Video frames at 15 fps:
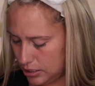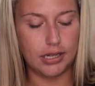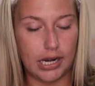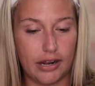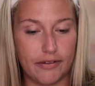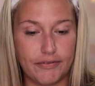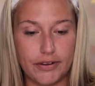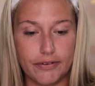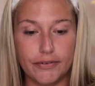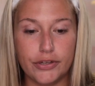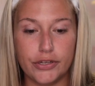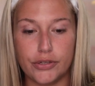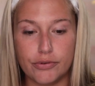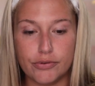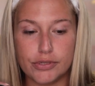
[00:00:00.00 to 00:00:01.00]
And I've never
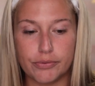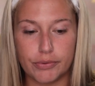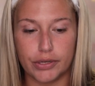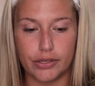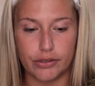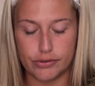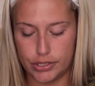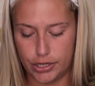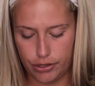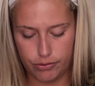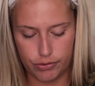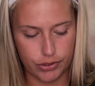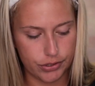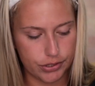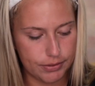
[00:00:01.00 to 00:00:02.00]
used one of their
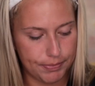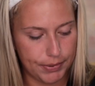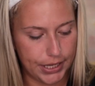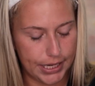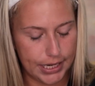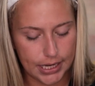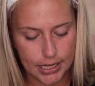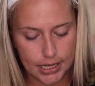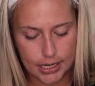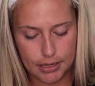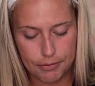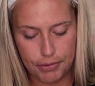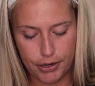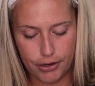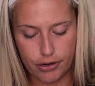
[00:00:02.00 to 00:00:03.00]
toners, but
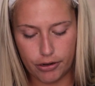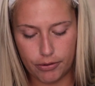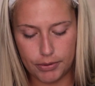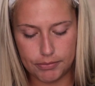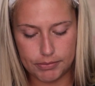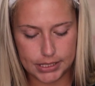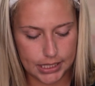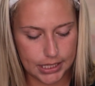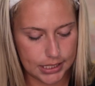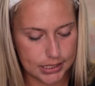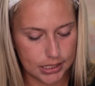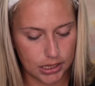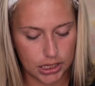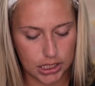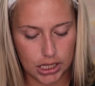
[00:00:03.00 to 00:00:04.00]
Perricone MD has
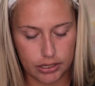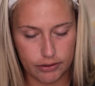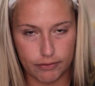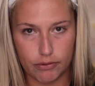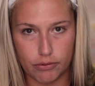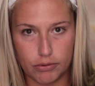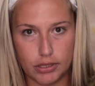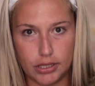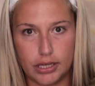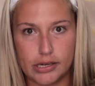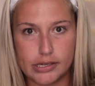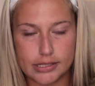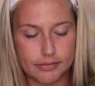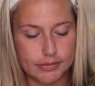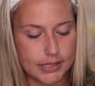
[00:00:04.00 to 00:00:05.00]
a lot of really
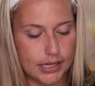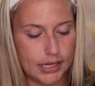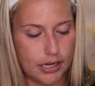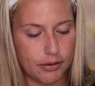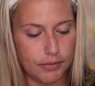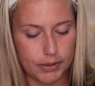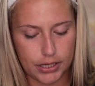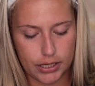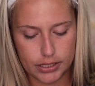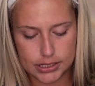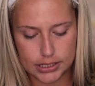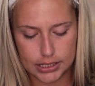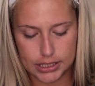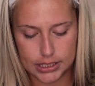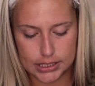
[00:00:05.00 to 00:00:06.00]
awesome skincare products.
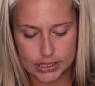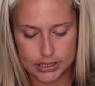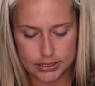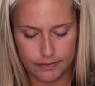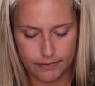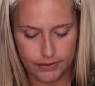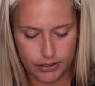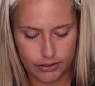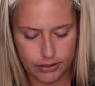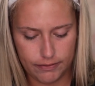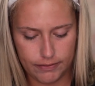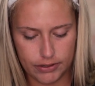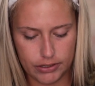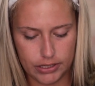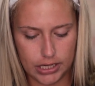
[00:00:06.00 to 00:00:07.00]
And like I said, it's a very,
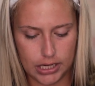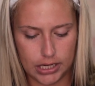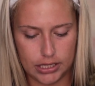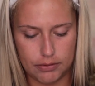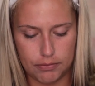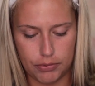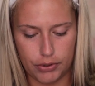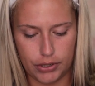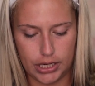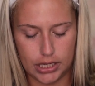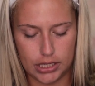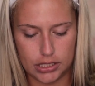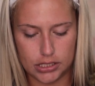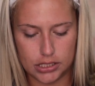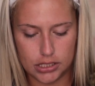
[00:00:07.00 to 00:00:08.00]
very high-end
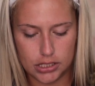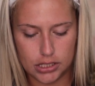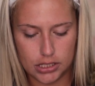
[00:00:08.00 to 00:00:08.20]
brand.